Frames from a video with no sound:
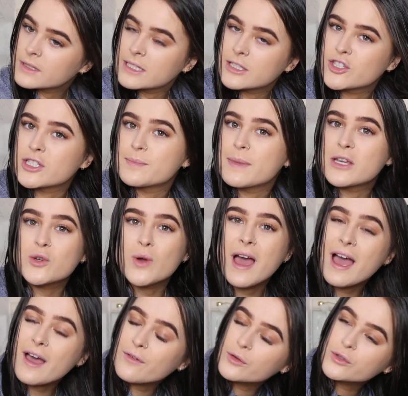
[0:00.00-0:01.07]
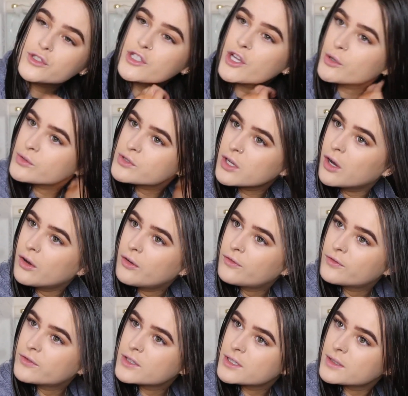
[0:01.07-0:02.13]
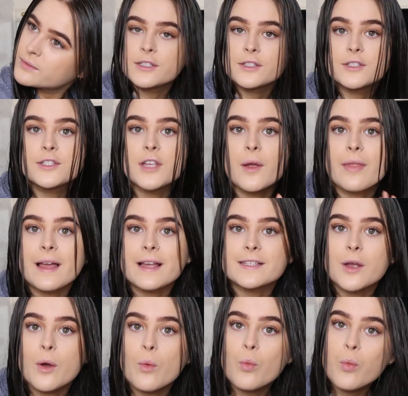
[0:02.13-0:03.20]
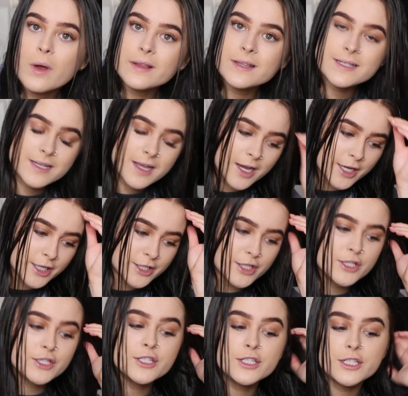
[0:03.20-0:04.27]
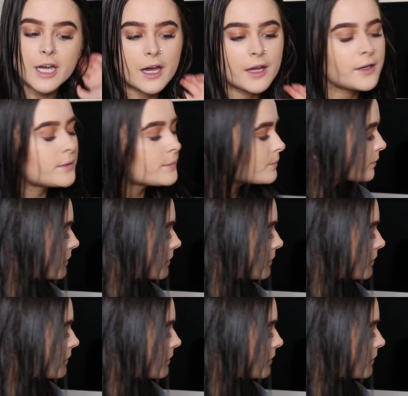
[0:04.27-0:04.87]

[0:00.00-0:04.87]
This just makes your hair feel so soft. So that's one side done.